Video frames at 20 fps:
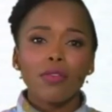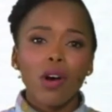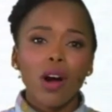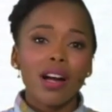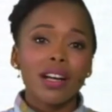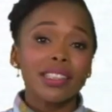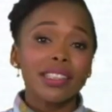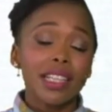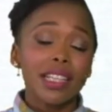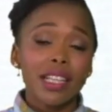for
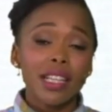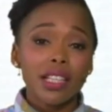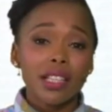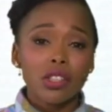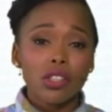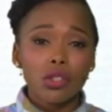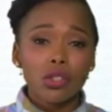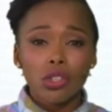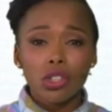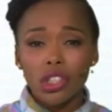our
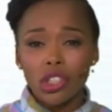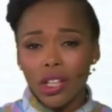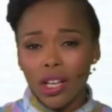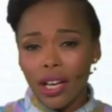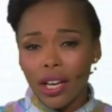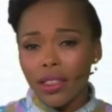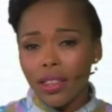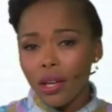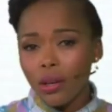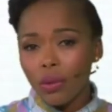delegates to
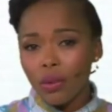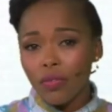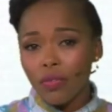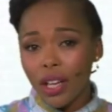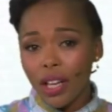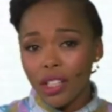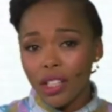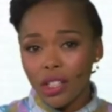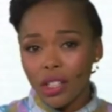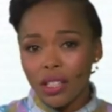share their
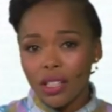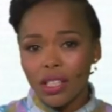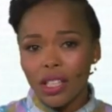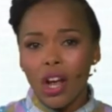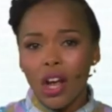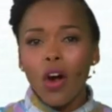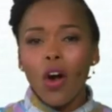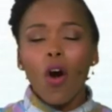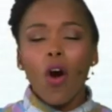reflections